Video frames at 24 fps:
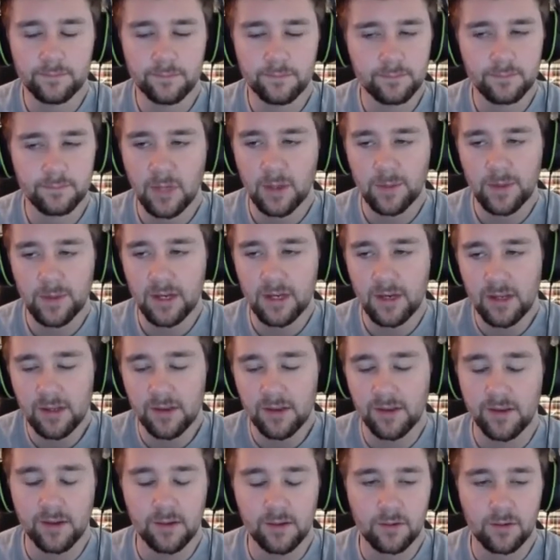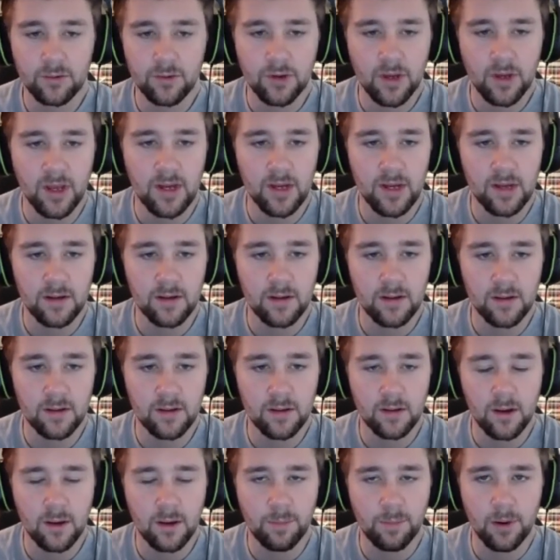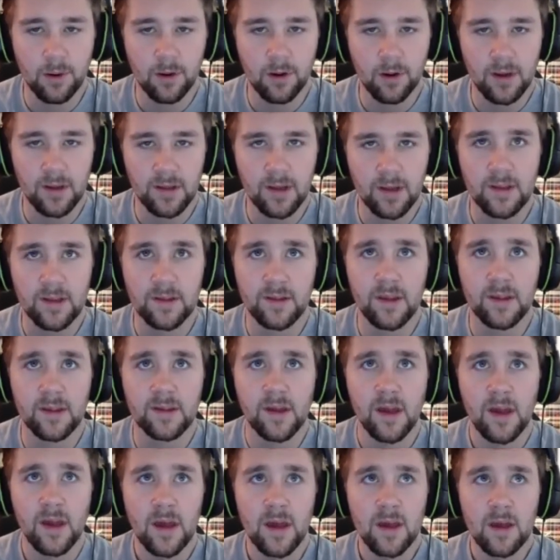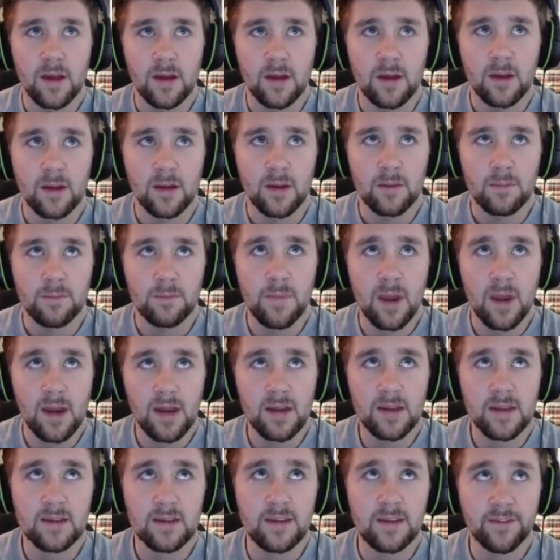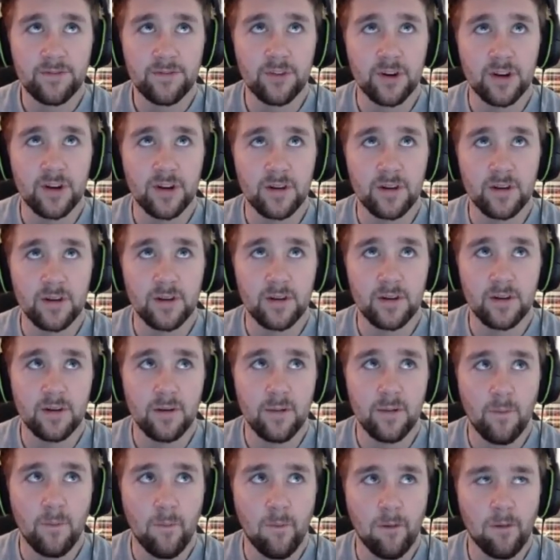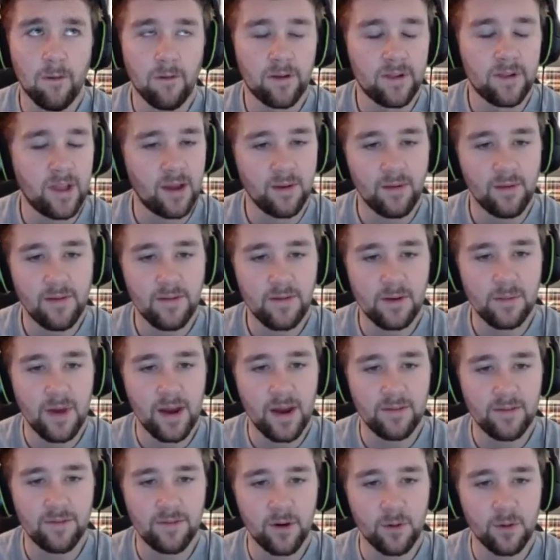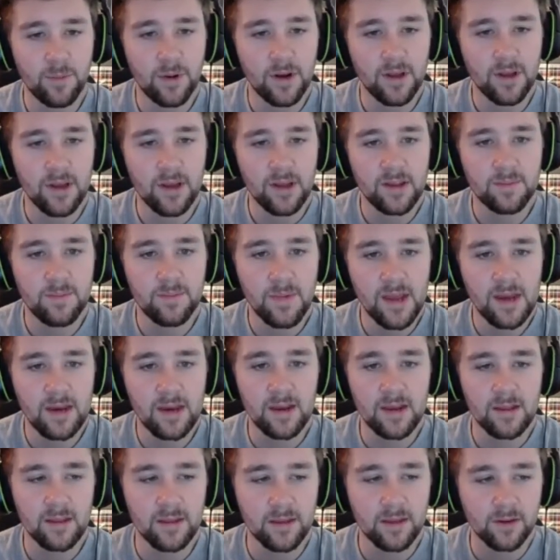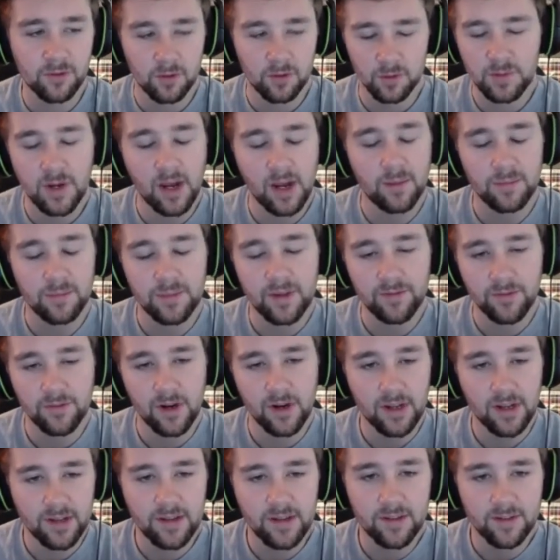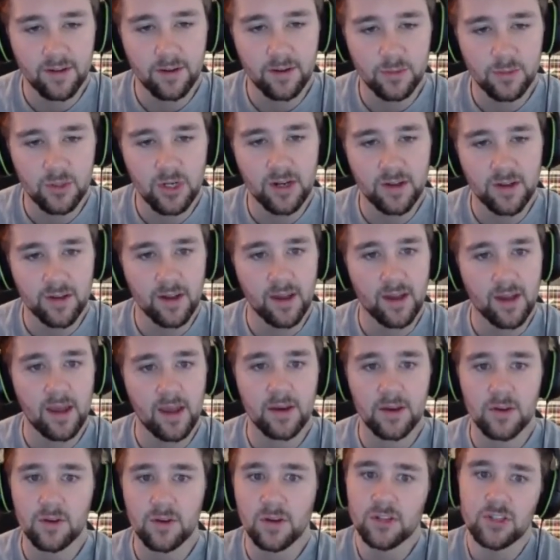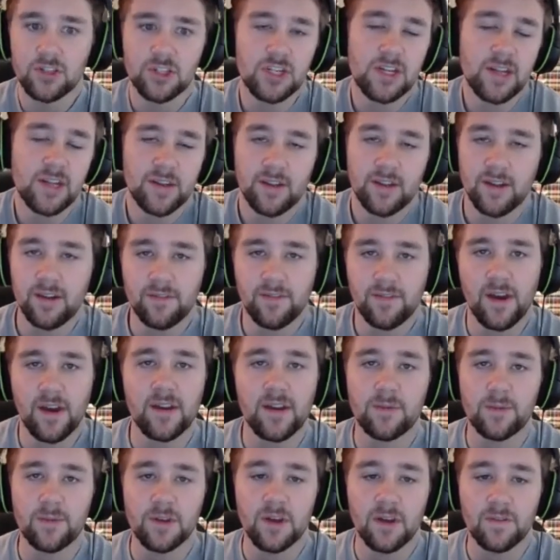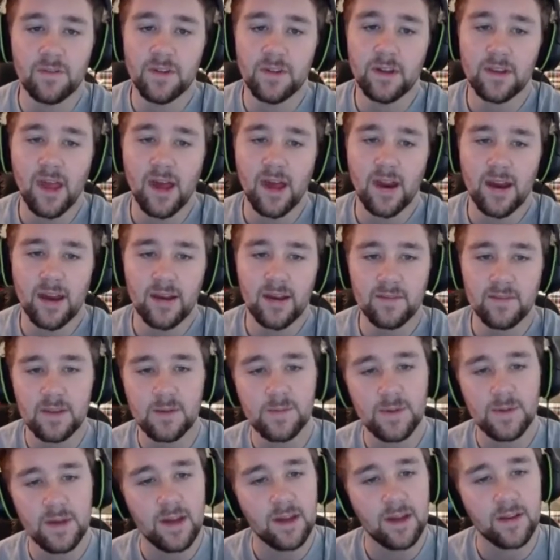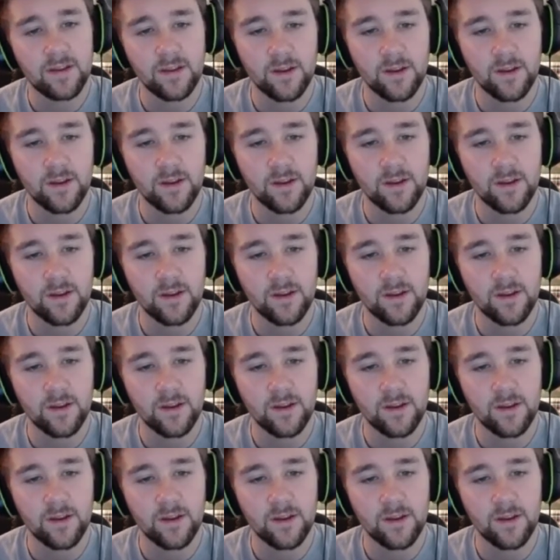I mean, it's created it's made it different. Damn, I'm having a mind fart, but it's made the group comp different. I guess that's all I'm trying to say. And you can cheese things fast when you have that high of DPS.